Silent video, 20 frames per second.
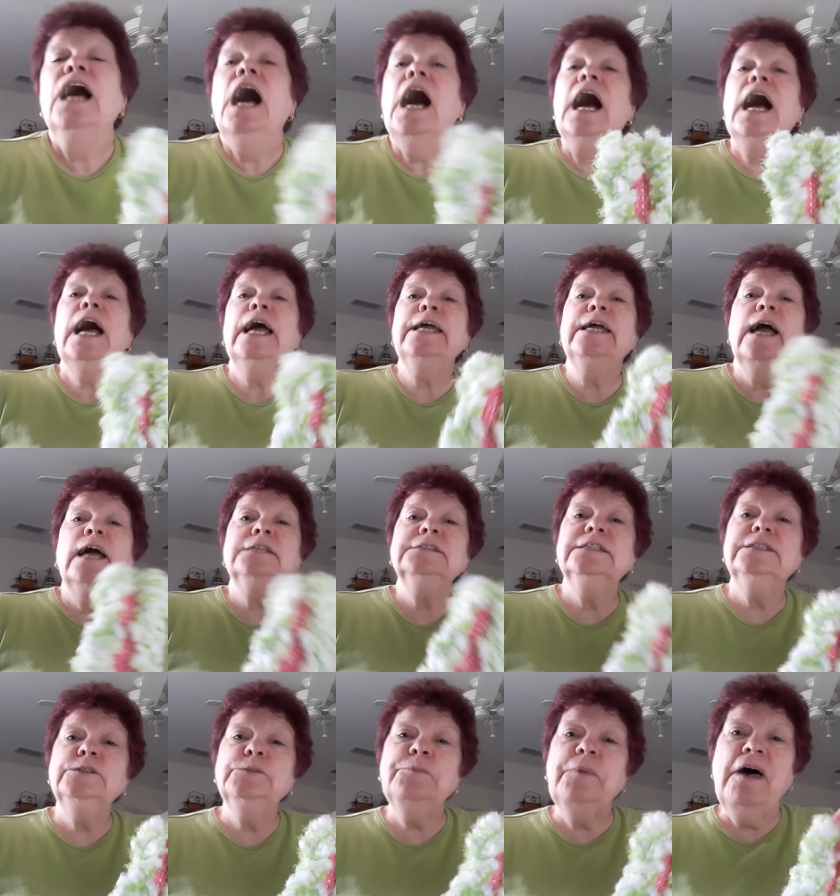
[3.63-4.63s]
Hi guys,
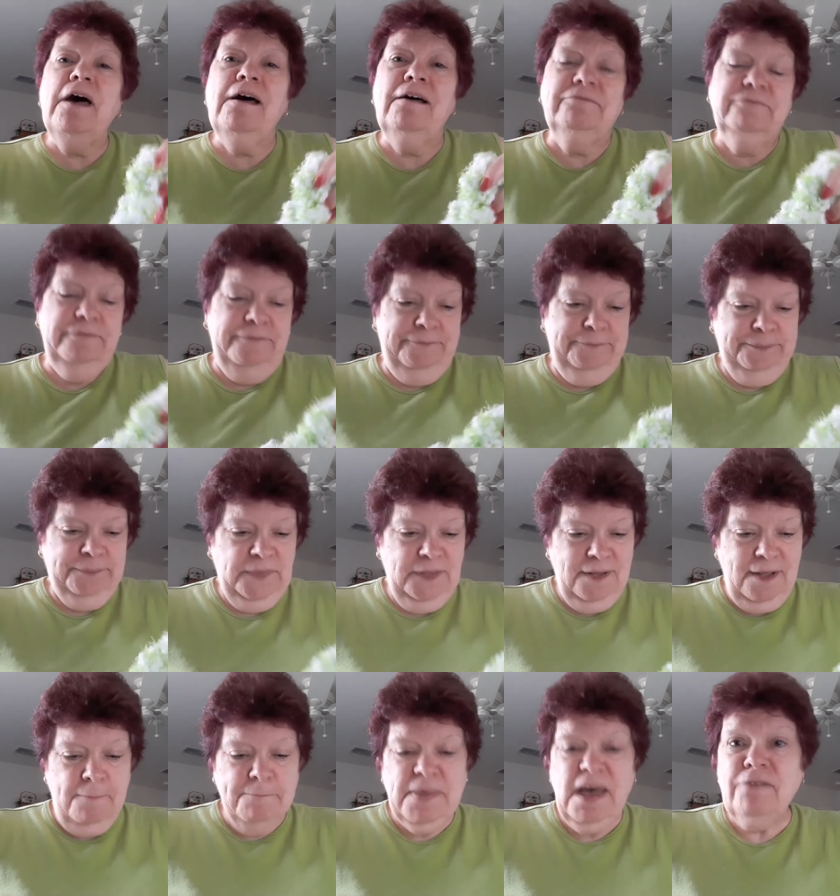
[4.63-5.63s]
it's Bev.
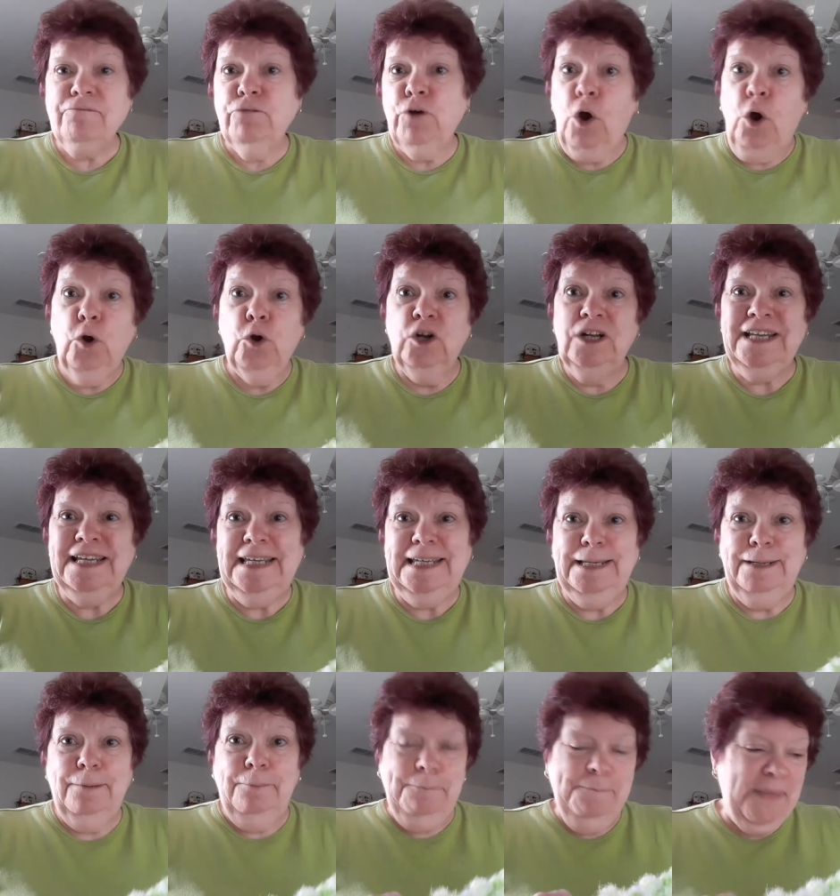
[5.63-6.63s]
Bev Early.
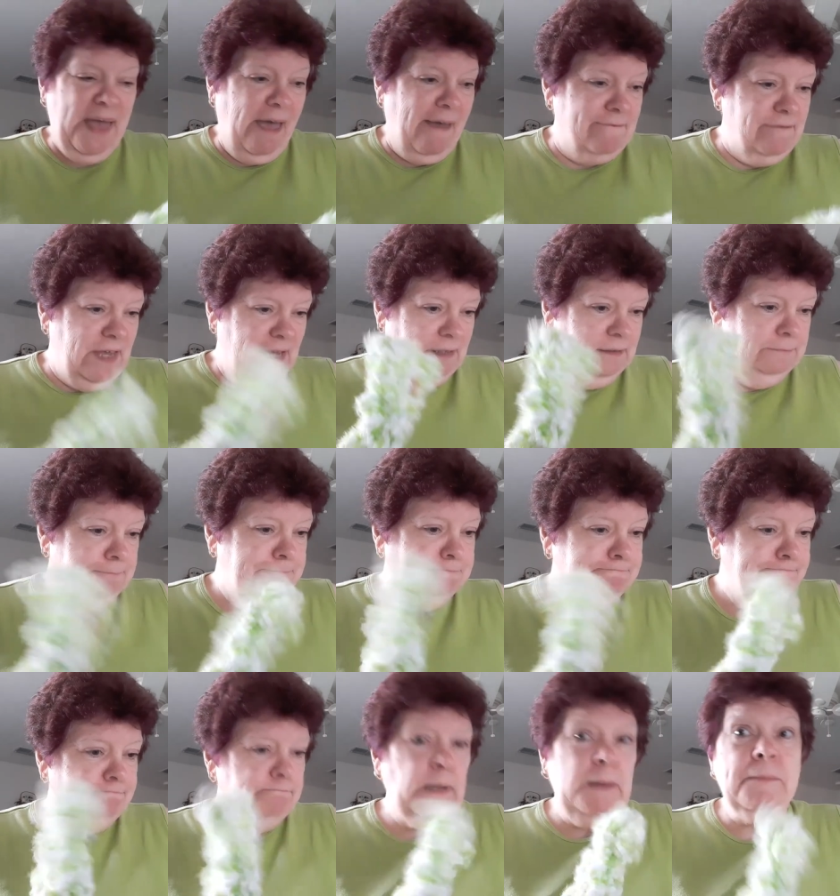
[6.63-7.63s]
Bev.
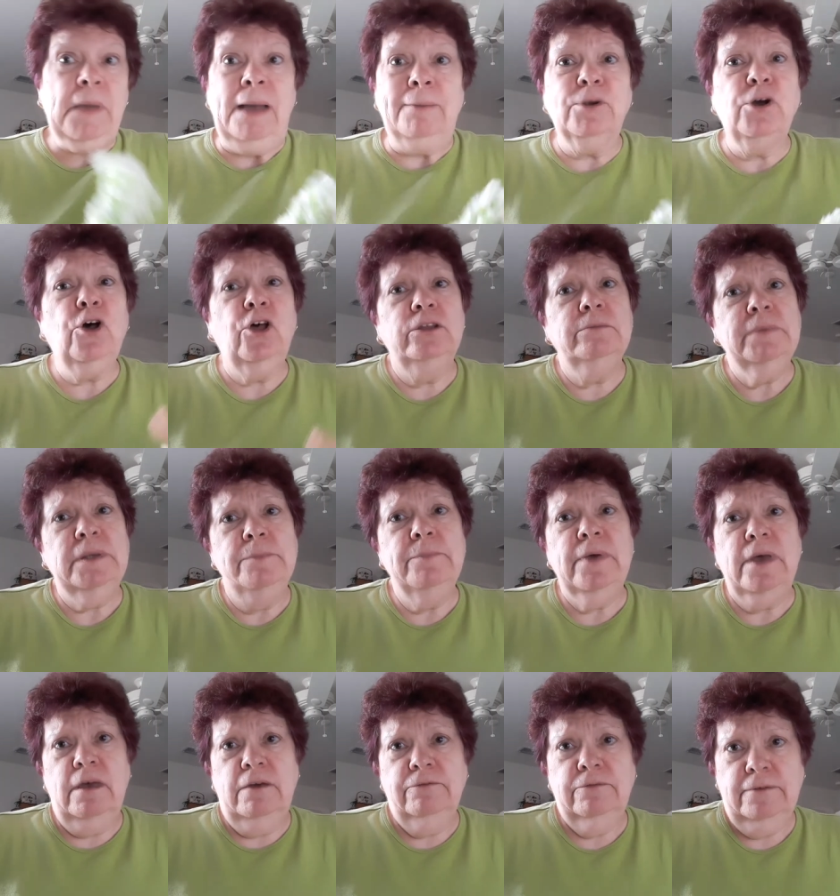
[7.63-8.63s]
My mom called me
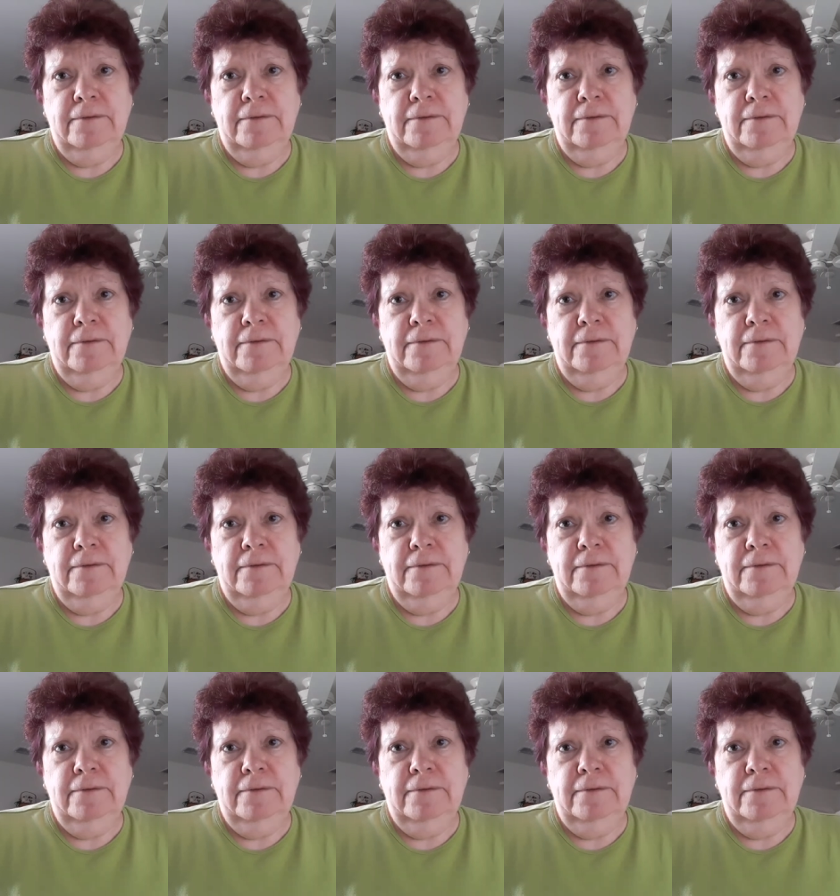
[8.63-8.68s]
Bev.